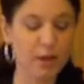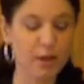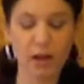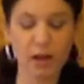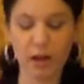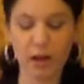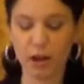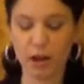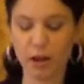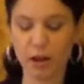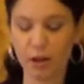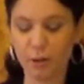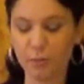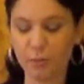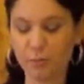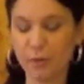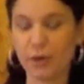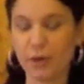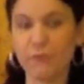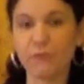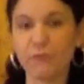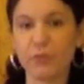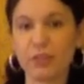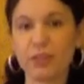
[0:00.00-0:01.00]

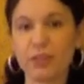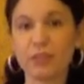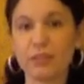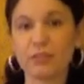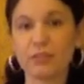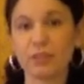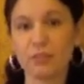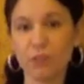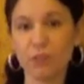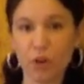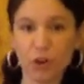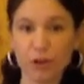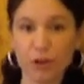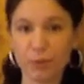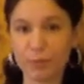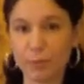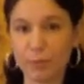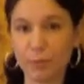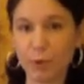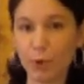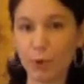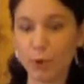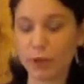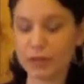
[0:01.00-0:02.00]
But for things that have already been
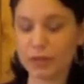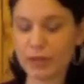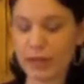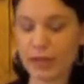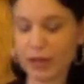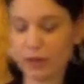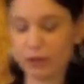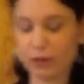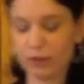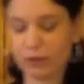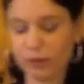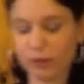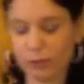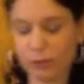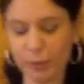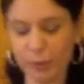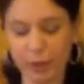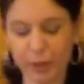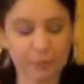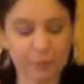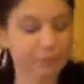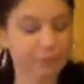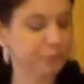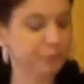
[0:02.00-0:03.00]
broken down a little
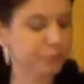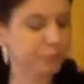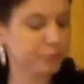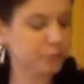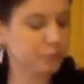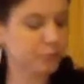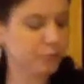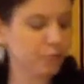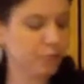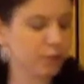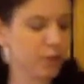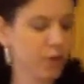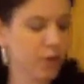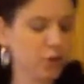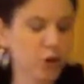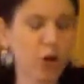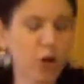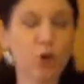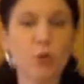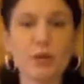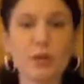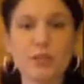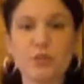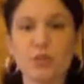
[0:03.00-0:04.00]
bit, are
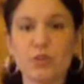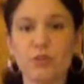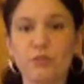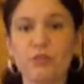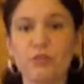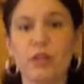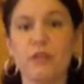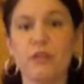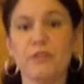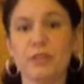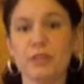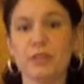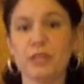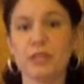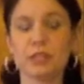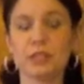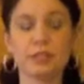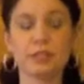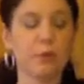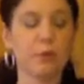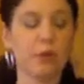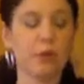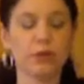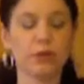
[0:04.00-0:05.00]
not quite so fluffy, these
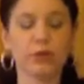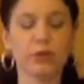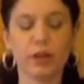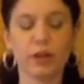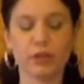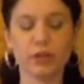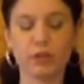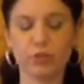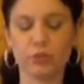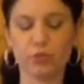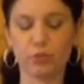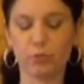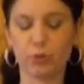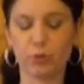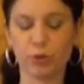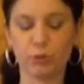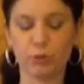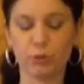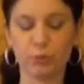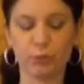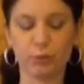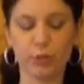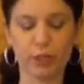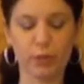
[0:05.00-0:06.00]
smaller grinders work
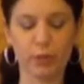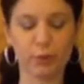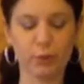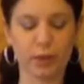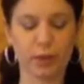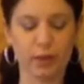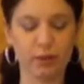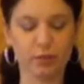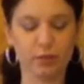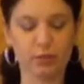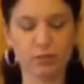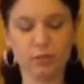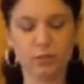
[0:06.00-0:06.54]
really well.